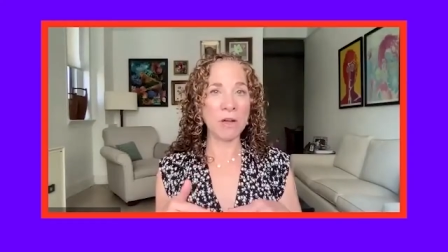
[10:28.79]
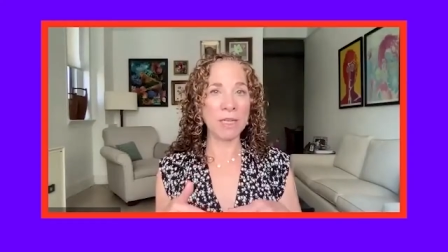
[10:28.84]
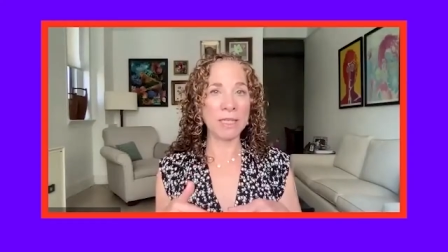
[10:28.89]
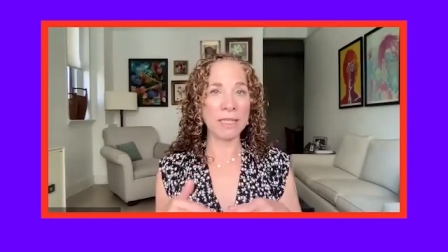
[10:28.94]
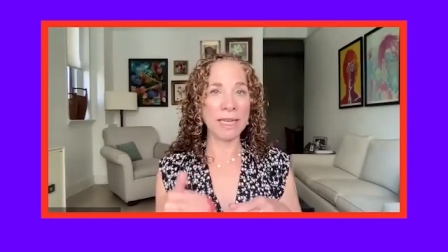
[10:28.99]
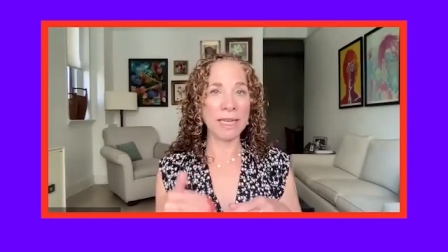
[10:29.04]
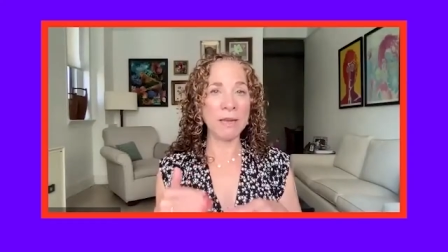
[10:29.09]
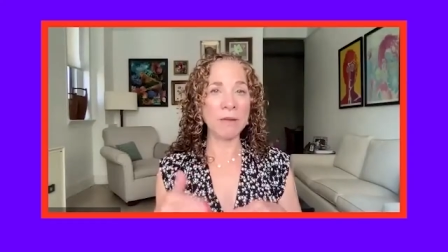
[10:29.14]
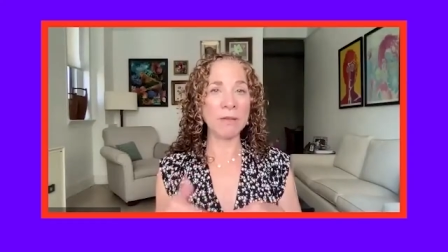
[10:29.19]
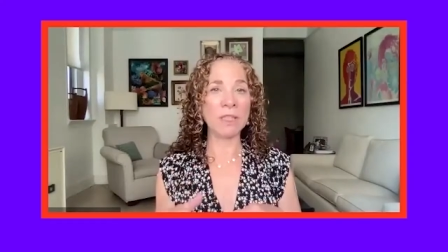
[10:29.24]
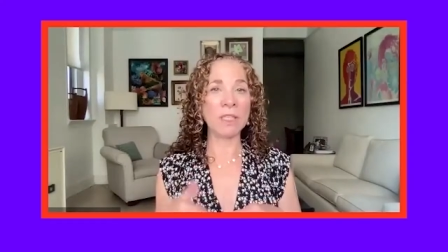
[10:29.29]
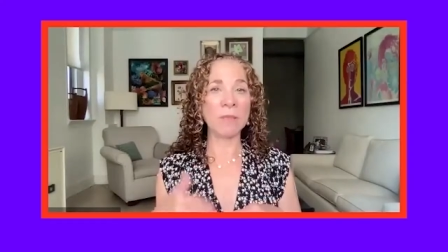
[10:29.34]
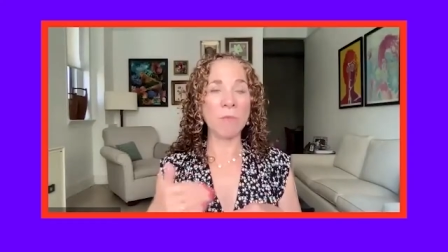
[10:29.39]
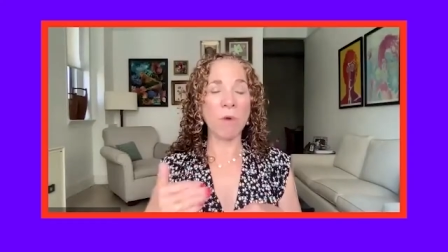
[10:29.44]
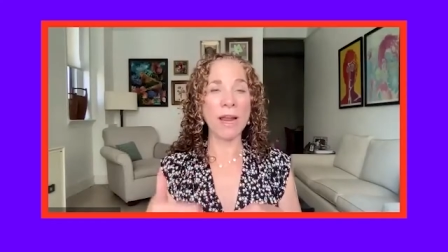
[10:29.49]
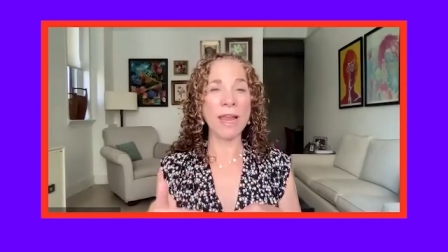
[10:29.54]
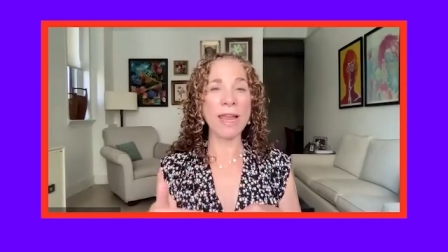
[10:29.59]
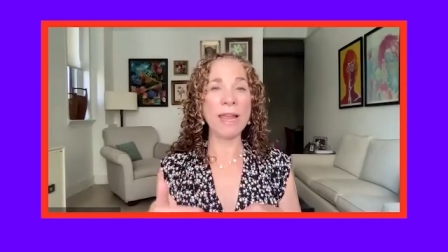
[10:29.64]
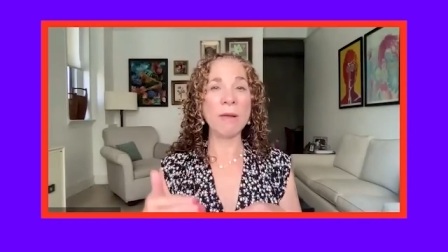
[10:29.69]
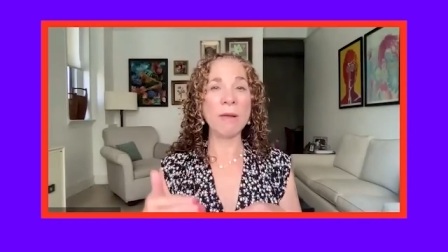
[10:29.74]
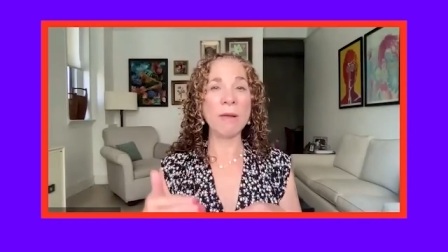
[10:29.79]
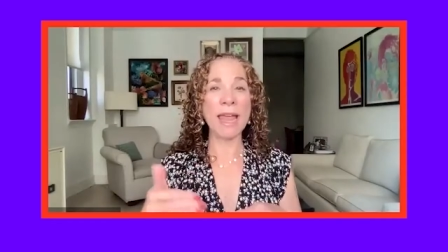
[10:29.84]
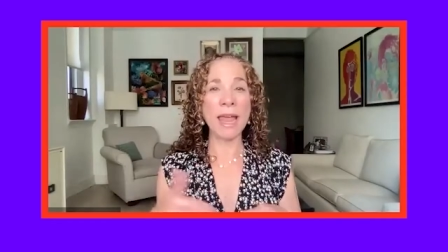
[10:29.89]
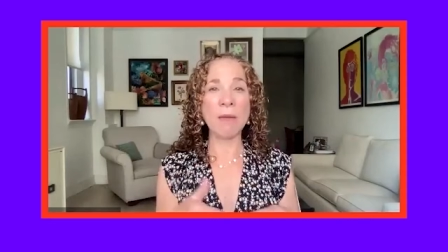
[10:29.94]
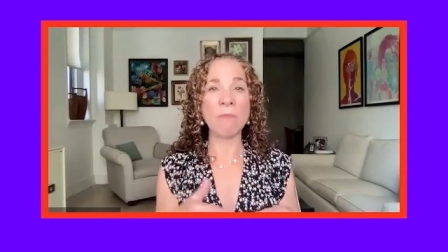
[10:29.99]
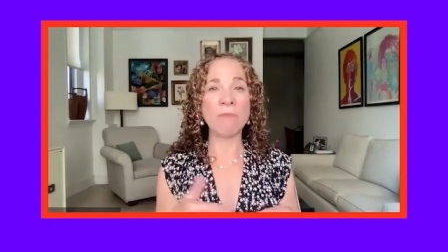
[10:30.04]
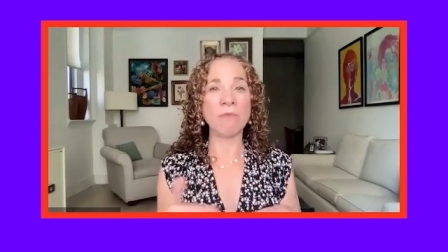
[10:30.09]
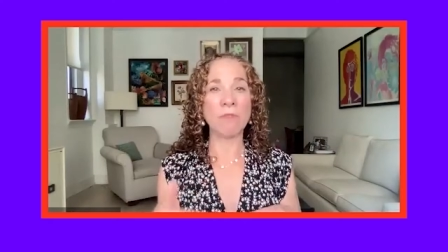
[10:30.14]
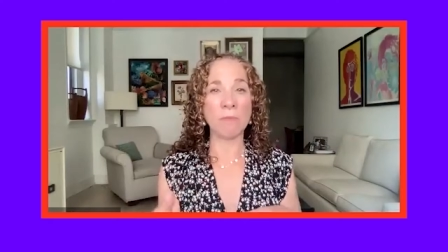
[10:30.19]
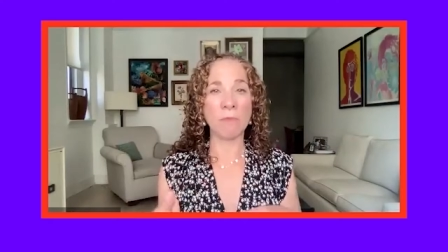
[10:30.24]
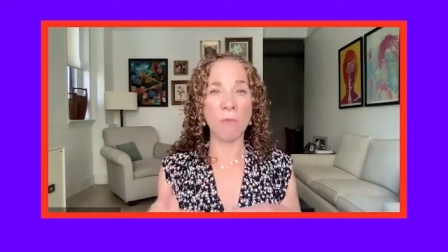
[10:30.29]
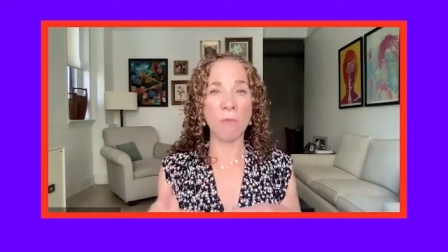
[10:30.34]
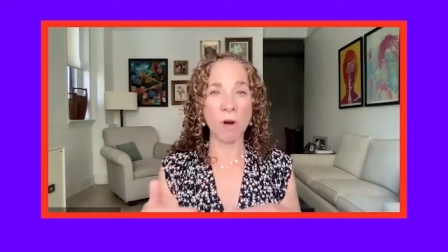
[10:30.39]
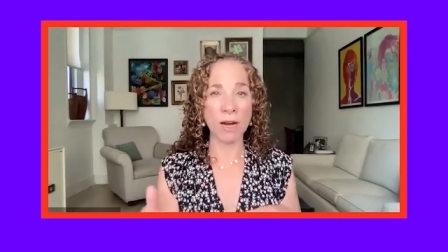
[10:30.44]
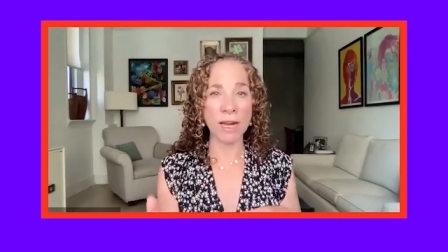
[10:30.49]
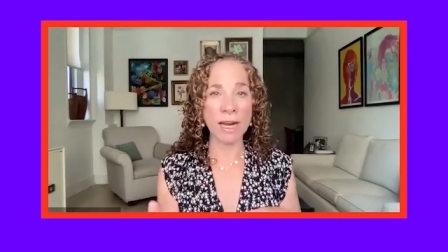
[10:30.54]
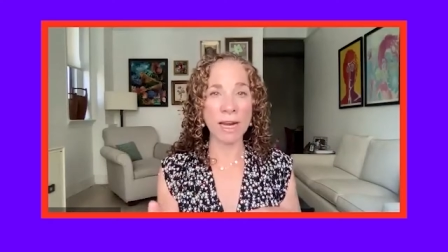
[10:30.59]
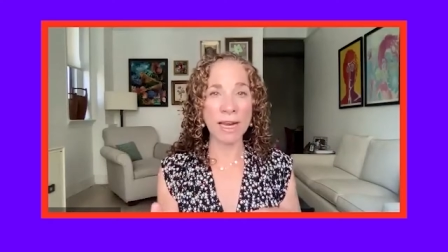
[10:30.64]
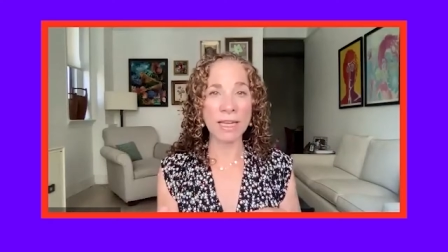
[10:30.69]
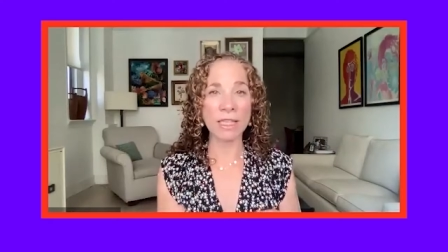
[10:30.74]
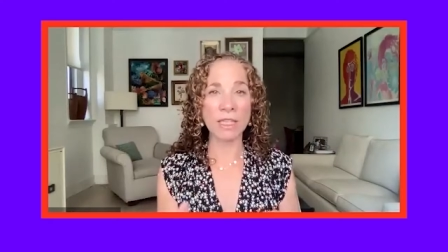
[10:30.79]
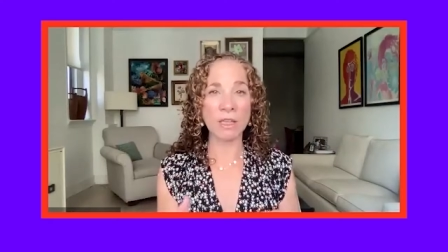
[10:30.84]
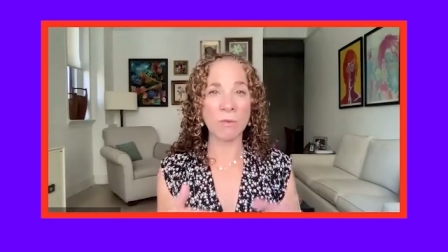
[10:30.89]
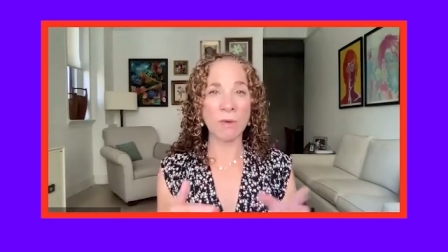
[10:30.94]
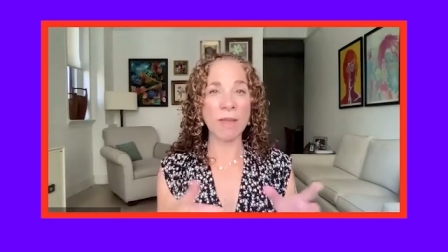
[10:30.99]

because he's smart. He came from marketing,